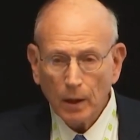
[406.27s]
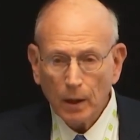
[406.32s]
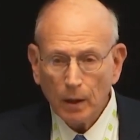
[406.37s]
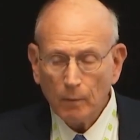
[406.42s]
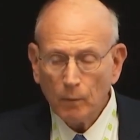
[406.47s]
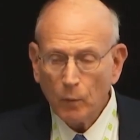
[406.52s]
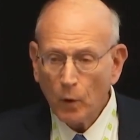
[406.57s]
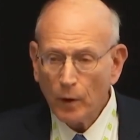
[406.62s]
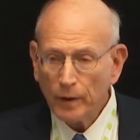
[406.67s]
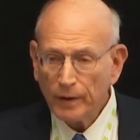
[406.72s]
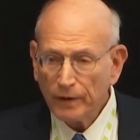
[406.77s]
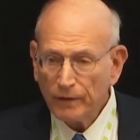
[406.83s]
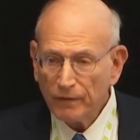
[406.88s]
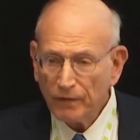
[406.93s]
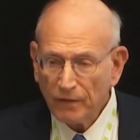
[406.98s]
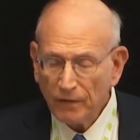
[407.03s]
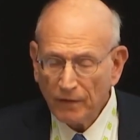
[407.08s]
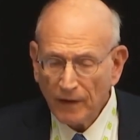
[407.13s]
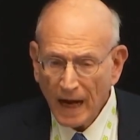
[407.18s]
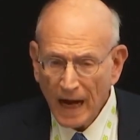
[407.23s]
more than
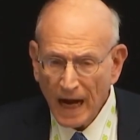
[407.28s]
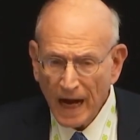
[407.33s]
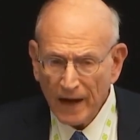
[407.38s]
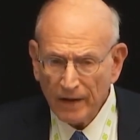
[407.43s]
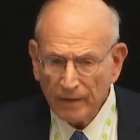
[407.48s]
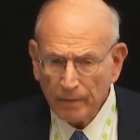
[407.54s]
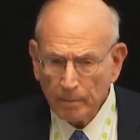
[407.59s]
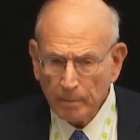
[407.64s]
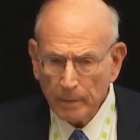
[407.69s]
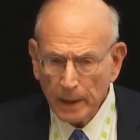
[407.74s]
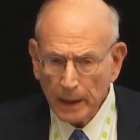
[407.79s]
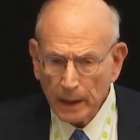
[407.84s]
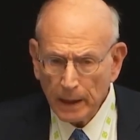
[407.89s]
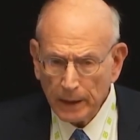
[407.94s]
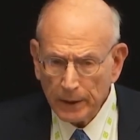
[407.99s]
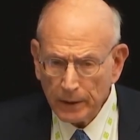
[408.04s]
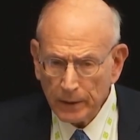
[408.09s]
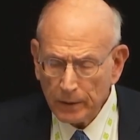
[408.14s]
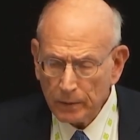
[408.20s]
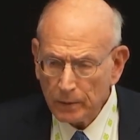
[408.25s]
5
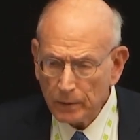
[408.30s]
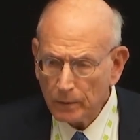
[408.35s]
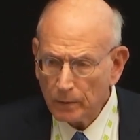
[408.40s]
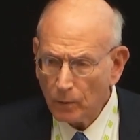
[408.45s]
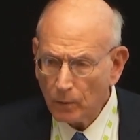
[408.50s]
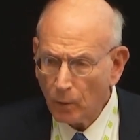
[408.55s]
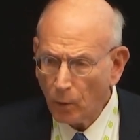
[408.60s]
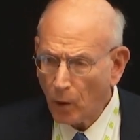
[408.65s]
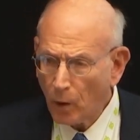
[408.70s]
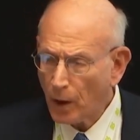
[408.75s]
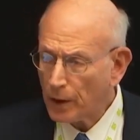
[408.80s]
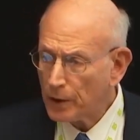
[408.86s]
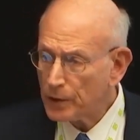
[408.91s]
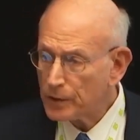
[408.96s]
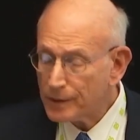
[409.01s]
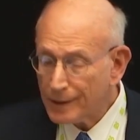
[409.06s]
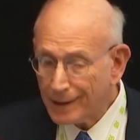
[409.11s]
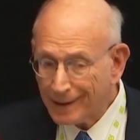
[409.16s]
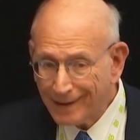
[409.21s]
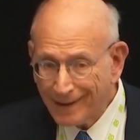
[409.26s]
million works
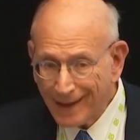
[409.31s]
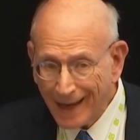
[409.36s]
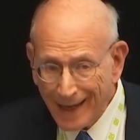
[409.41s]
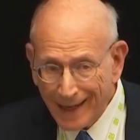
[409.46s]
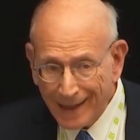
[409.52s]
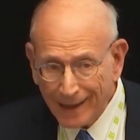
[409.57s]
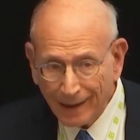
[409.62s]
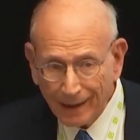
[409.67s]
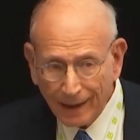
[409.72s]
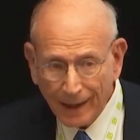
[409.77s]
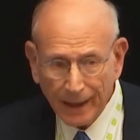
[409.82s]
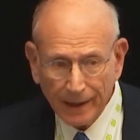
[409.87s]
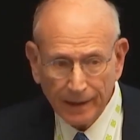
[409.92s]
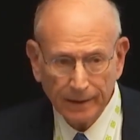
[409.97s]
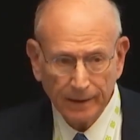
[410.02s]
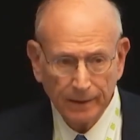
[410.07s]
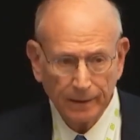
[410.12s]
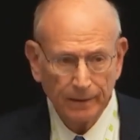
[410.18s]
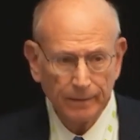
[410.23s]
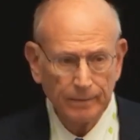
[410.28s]
that they
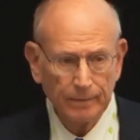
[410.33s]
collected